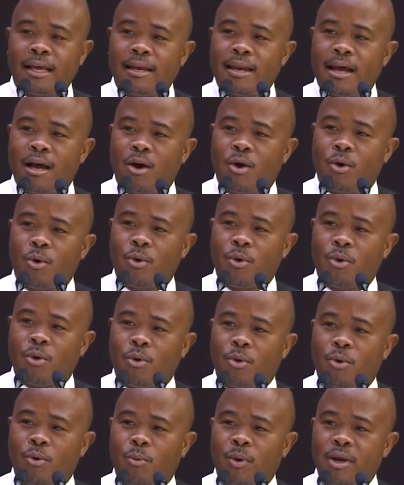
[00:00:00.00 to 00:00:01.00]
Now,
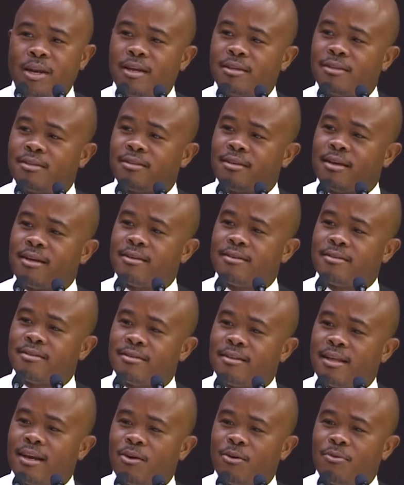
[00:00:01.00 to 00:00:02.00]
one exercise
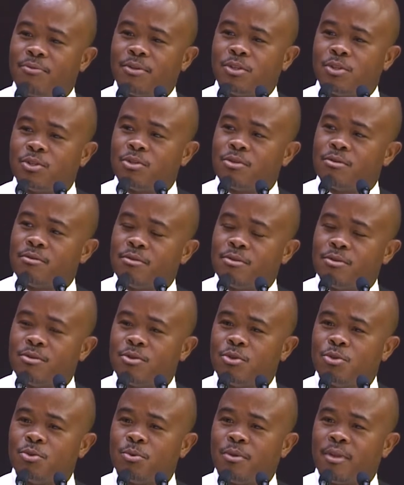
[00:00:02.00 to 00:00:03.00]
that I often
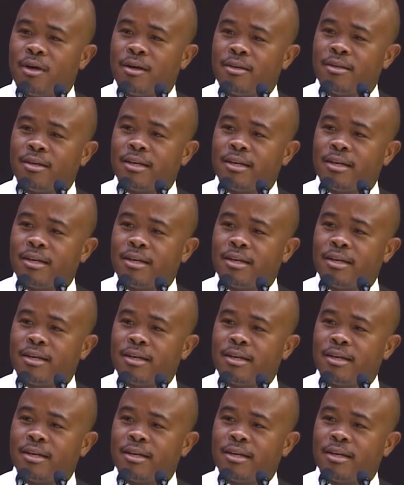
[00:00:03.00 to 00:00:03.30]
do with our